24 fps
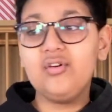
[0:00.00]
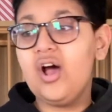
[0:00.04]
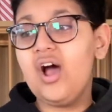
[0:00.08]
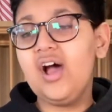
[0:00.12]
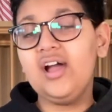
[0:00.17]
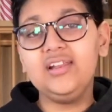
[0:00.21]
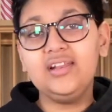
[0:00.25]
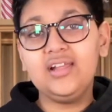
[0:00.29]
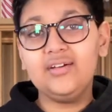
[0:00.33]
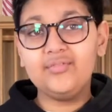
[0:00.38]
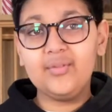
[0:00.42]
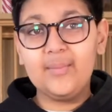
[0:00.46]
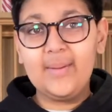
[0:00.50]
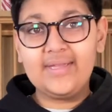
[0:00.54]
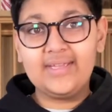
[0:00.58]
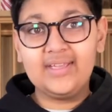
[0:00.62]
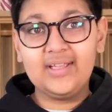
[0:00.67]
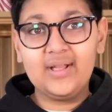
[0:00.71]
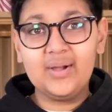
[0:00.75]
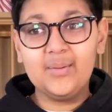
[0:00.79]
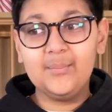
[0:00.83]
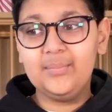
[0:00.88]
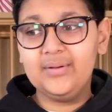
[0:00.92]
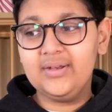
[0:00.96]
I love the baking
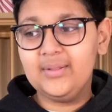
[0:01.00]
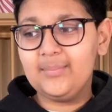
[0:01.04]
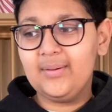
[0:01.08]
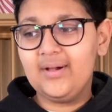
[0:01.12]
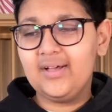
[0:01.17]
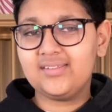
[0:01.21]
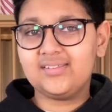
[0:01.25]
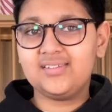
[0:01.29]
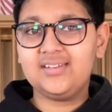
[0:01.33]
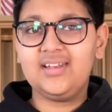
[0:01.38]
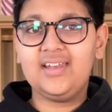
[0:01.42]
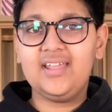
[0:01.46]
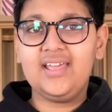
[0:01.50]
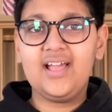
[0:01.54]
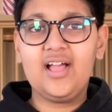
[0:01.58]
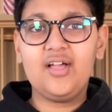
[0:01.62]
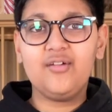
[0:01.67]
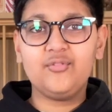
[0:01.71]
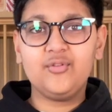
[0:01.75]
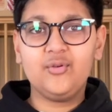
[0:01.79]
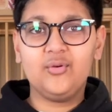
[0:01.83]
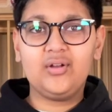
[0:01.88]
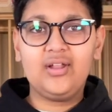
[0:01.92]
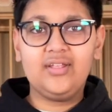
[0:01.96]
company personally. I
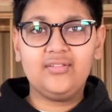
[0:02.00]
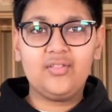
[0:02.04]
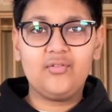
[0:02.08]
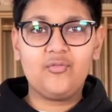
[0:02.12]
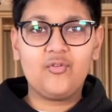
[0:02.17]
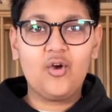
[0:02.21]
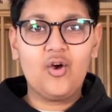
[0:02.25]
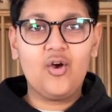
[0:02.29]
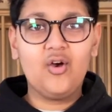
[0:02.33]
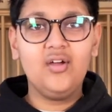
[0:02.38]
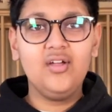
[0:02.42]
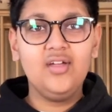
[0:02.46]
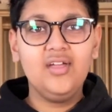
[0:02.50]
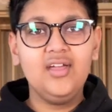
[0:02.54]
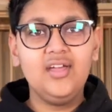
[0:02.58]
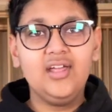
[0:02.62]
feel like they've got